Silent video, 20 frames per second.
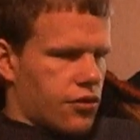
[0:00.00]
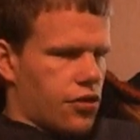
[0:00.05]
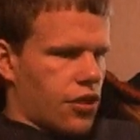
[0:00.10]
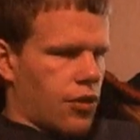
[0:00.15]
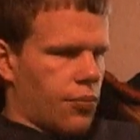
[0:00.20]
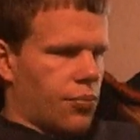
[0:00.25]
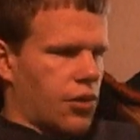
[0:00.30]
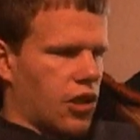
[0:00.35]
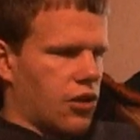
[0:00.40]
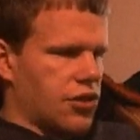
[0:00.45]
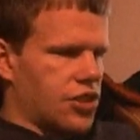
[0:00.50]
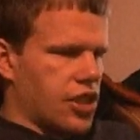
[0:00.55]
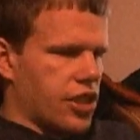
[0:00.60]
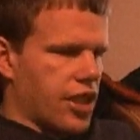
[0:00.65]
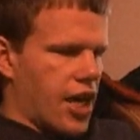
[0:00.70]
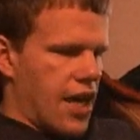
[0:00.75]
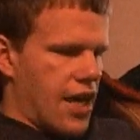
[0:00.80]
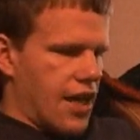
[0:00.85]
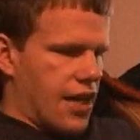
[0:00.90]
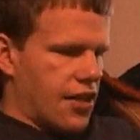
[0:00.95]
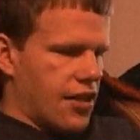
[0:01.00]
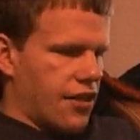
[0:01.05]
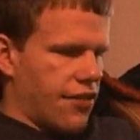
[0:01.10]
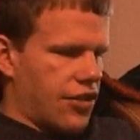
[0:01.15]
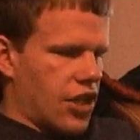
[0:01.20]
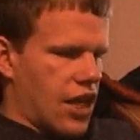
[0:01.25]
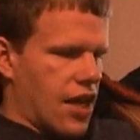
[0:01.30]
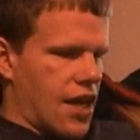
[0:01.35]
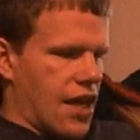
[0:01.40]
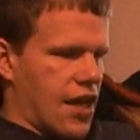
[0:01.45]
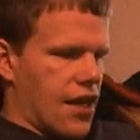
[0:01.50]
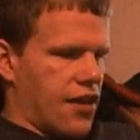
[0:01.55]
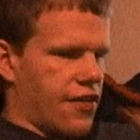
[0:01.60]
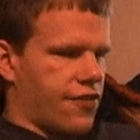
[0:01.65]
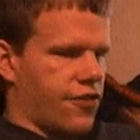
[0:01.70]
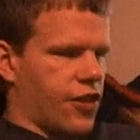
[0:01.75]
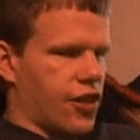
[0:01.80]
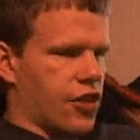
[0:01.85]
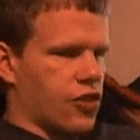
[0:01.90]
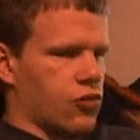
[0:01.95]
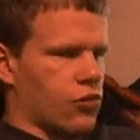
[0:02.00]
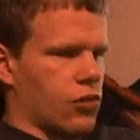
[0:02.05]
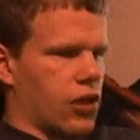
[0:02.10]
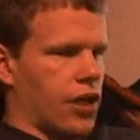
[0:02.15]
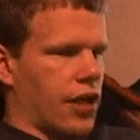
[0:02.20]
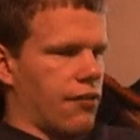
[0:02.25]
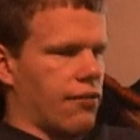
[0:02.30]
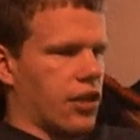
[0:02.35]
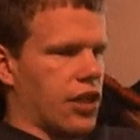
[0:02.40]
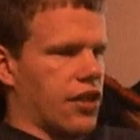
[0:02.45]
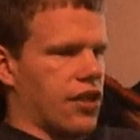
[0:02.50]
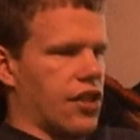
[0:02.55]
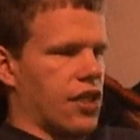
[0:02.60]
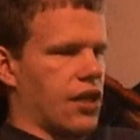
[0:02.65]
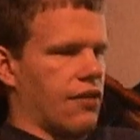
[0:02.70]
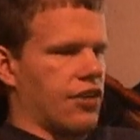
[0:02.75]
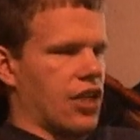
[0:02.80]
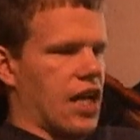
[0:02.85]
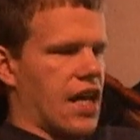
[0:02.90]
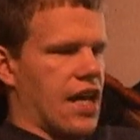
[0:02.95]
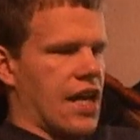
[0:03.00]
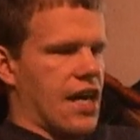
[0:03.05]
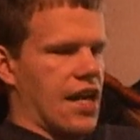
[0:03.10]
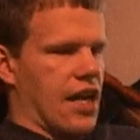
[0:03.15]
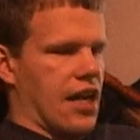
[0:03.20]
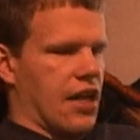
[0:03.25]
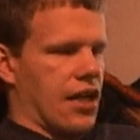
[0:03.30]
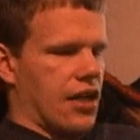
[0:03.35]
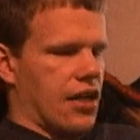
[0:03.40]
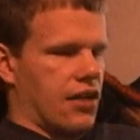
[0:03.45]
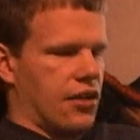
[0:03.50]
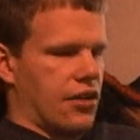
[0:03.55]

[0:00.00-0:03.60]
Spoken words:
So I'm approaching the end of the edit for this one. I'm gonna edit.